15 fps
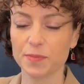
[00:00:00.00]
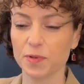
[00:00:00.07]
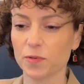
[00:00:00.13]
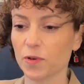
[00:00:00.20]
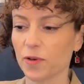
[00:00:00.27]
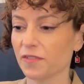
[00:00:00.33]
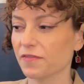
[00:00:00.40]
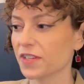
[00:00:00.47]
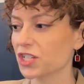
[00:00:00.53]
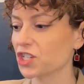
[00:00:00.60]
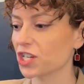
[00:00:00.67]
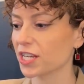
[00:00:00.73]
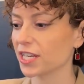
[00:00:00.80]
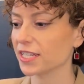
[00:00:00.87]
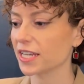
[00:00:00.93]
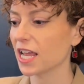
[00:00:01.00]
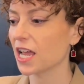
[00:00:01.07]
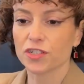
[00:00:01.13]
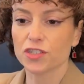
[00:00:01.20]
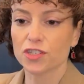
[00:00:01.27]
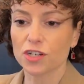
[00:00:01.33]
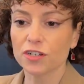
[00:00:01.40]
people who have vision are
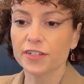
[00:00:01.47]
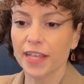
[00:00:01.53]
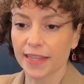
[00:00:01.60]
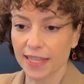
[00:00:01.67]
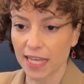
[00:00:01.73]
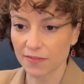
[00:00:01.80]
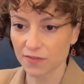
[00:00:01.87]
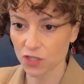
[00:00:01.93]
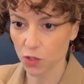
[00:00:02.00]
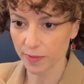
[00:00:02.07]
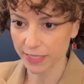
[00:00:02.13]
concerned that they have so